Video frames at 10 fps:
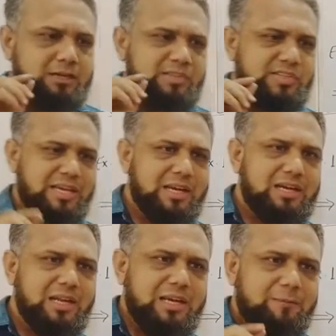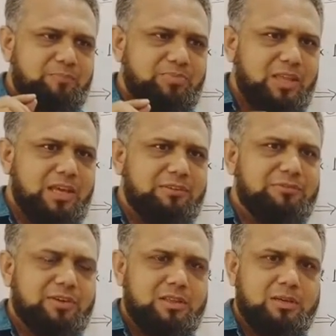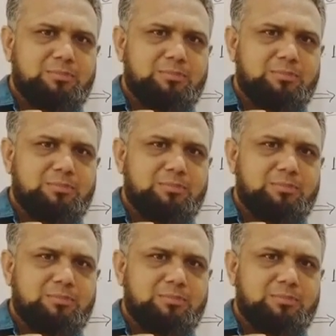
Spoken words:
Secondly, if the